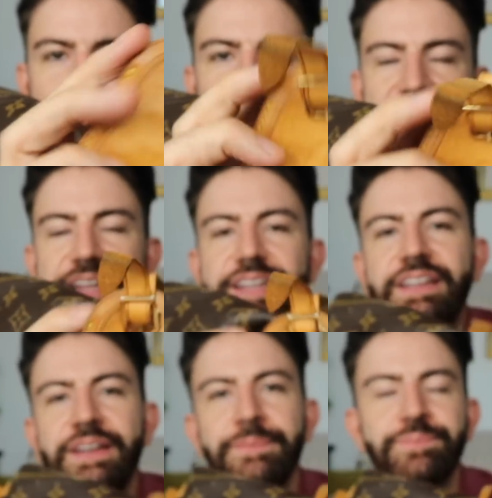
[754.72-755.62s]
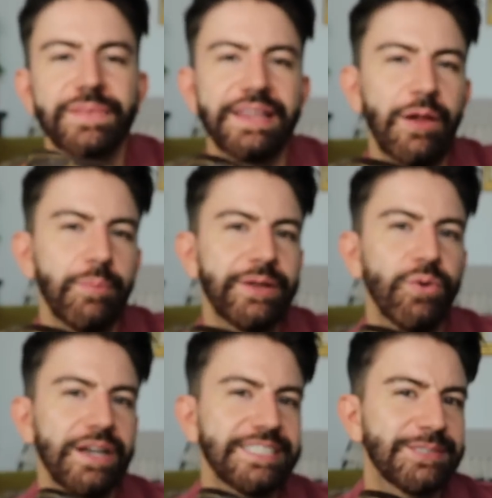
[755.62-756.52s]
a fake, that will be
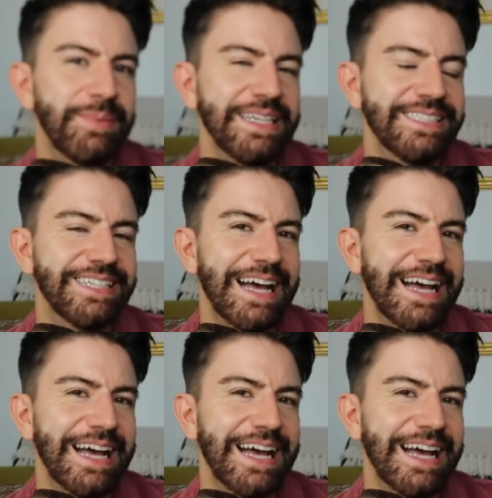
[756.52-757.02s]
quite spaced